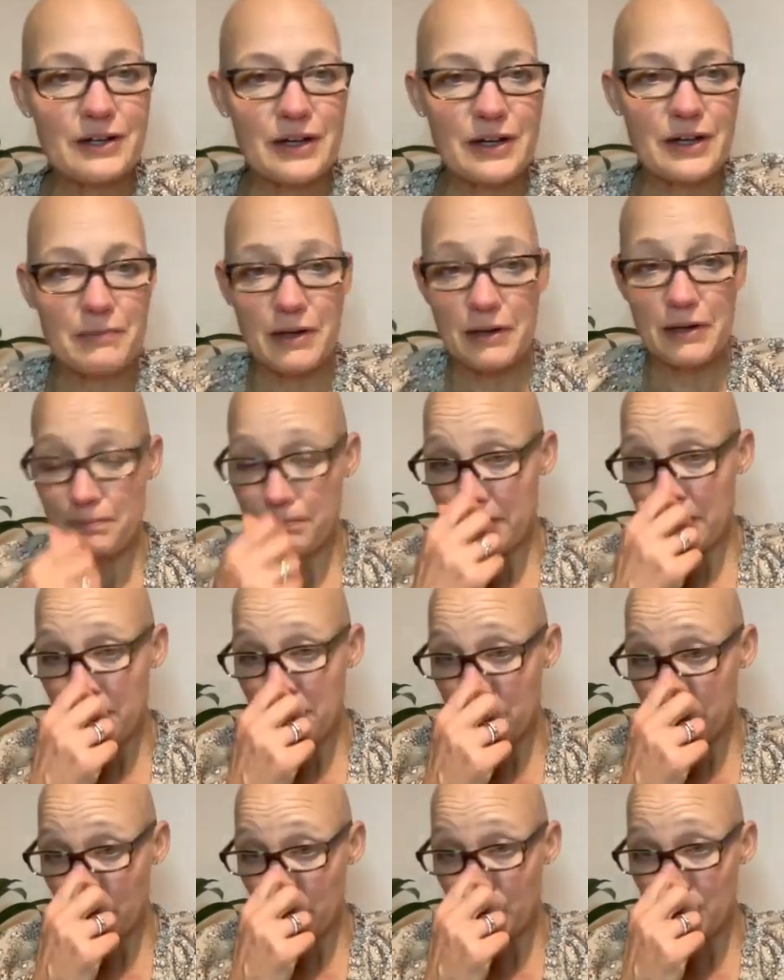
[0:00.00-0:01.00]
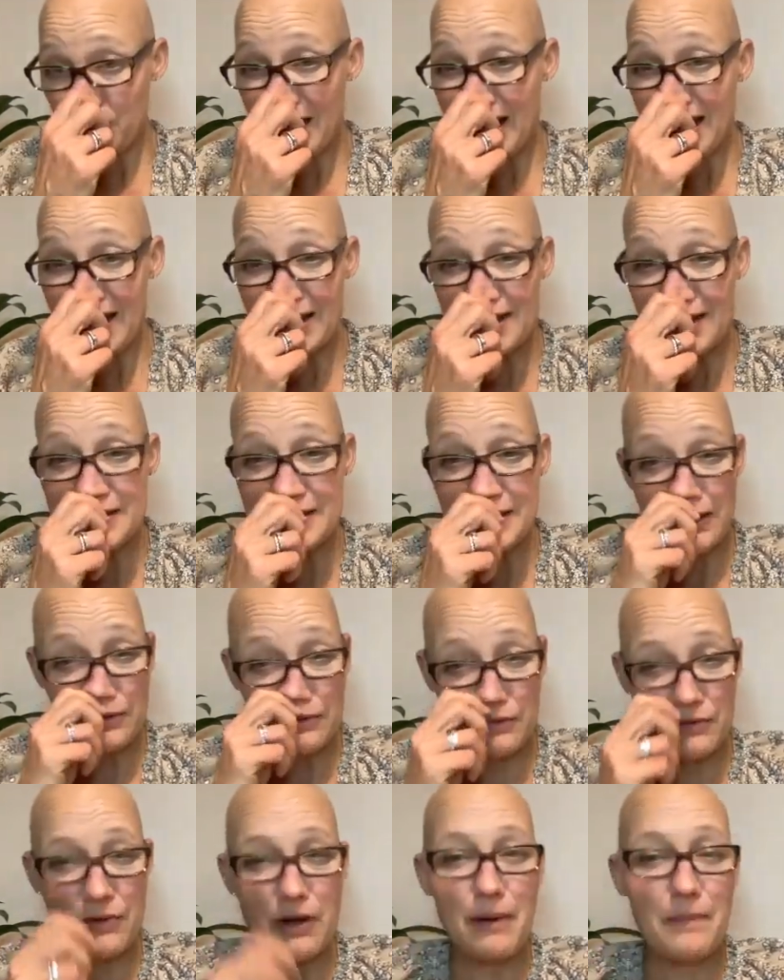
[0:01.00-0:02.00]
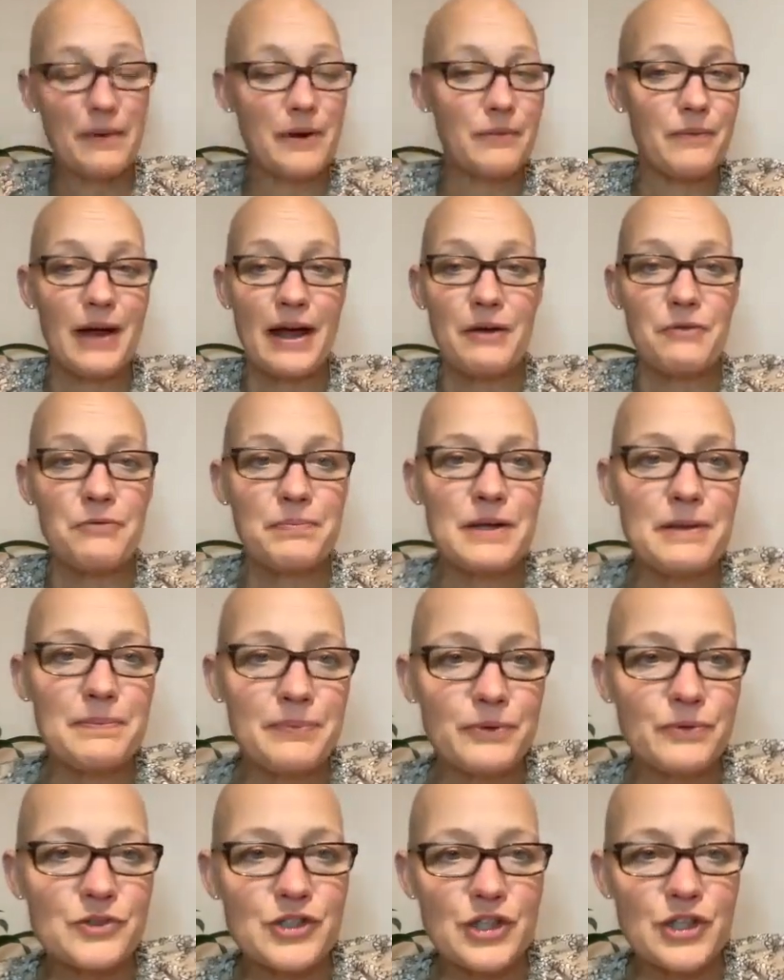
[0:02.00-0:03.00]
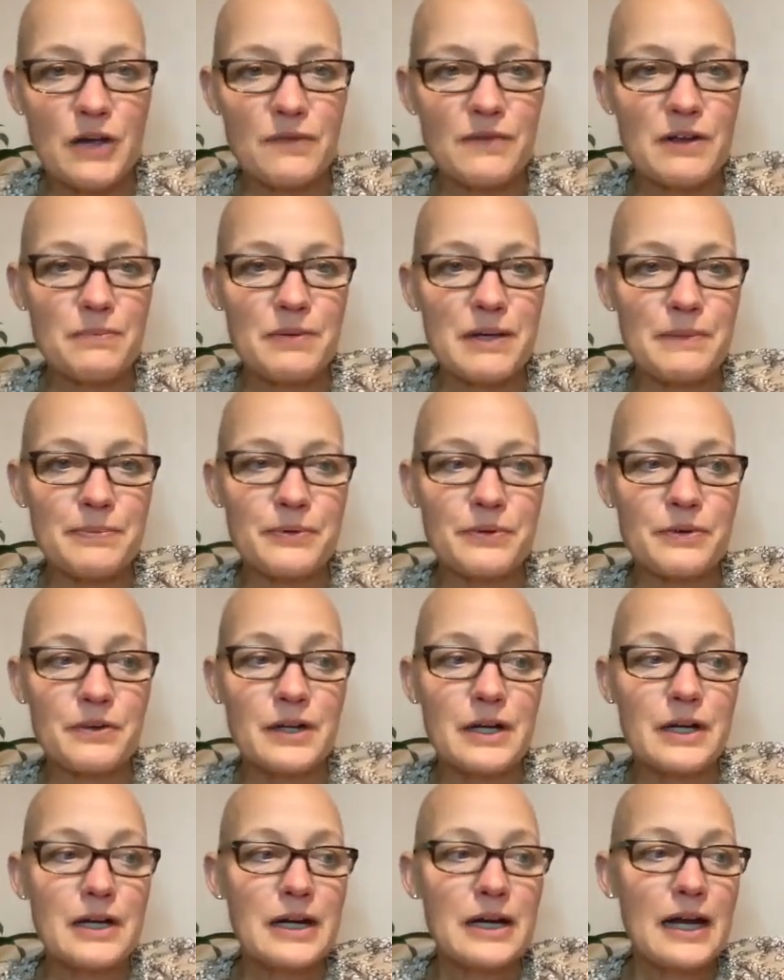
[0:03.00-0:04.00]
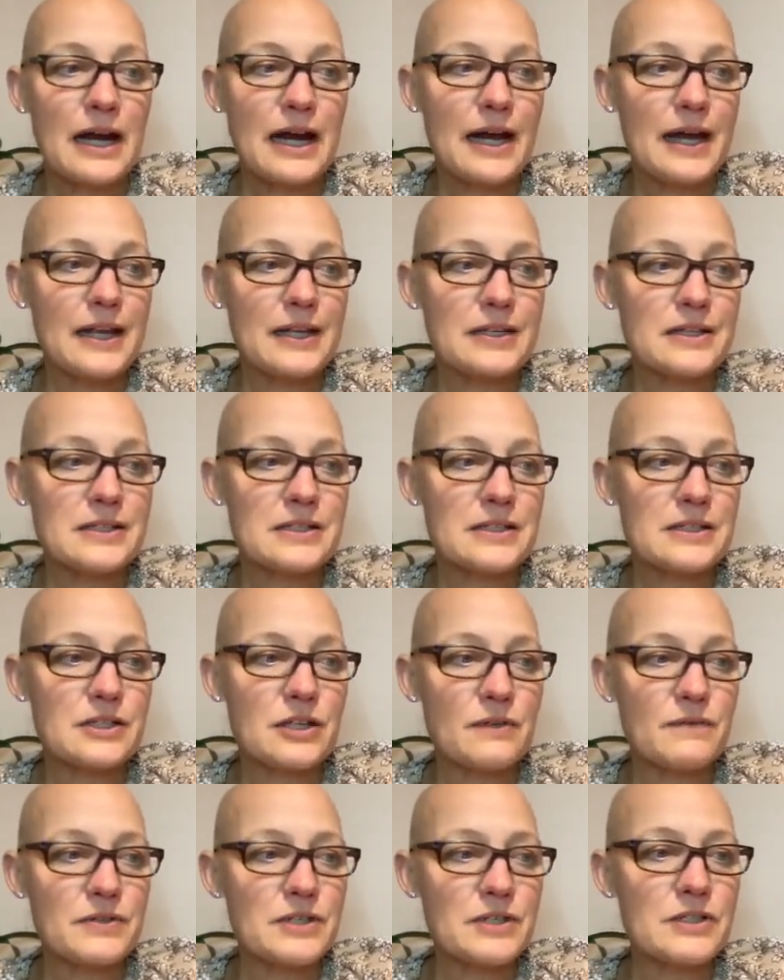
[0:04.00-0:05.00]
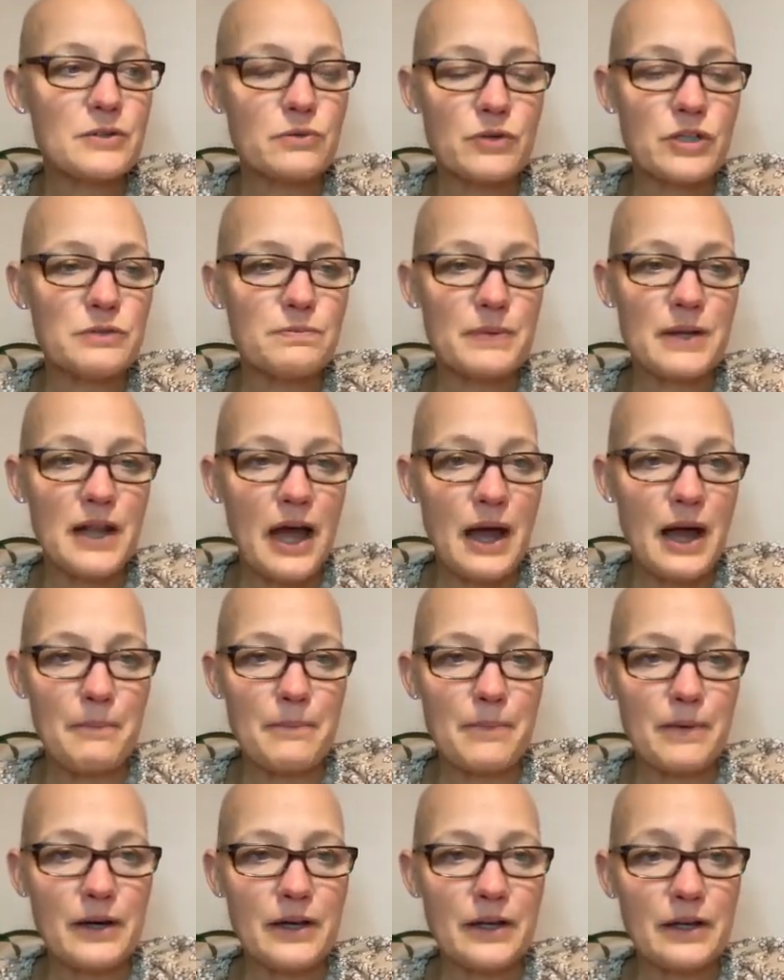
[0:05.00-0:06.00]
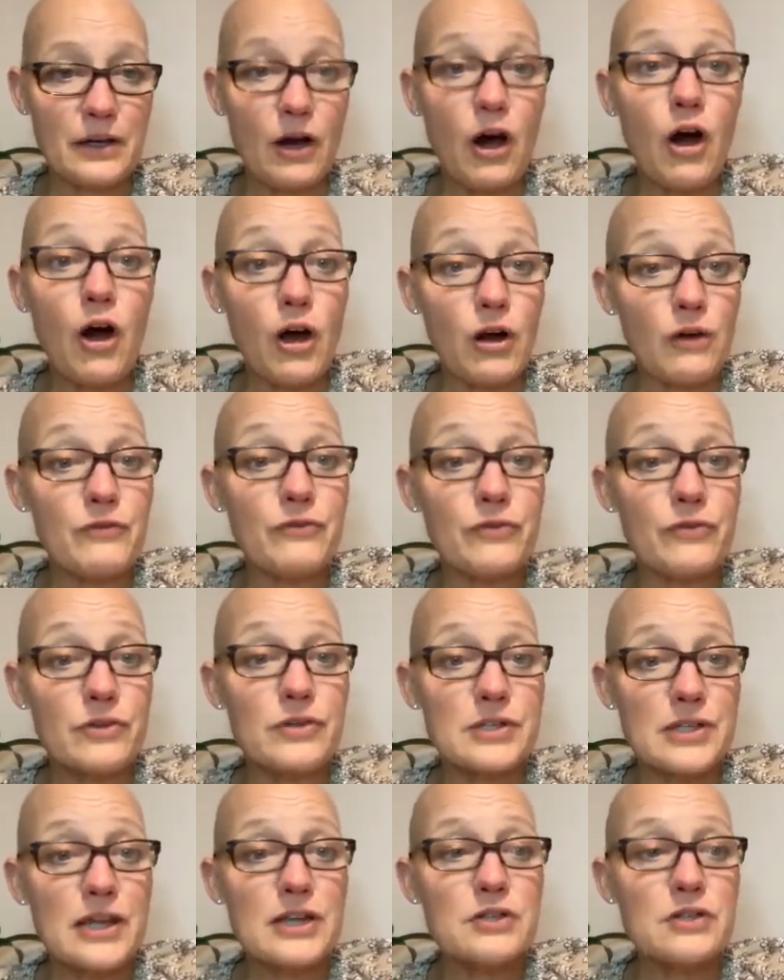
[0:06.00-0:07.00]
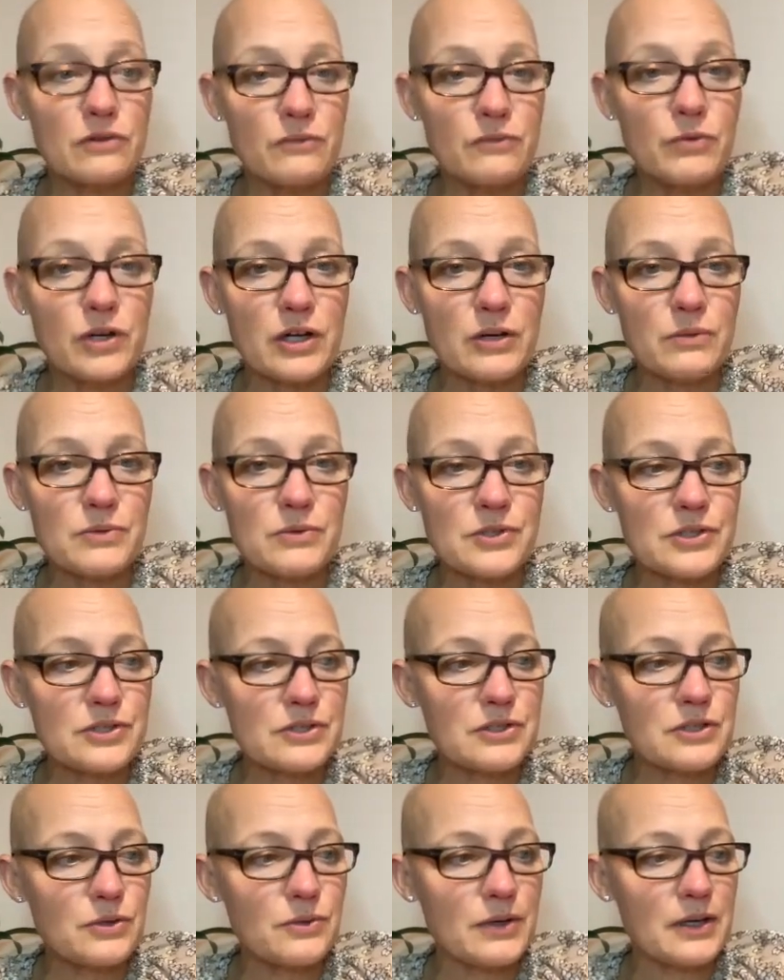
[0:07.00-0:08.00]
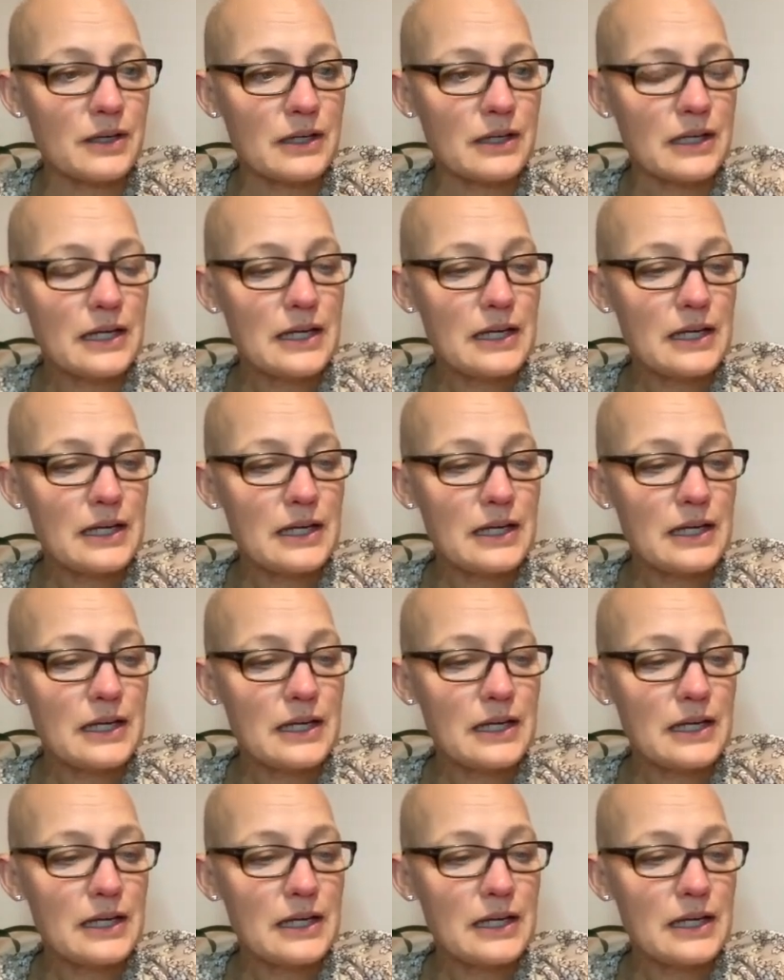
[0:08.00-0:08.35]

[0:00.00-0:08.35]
Uh, my parents were hoteliers. I grew up around people, serving people, and service has always been at my heart of the center of what I was doing.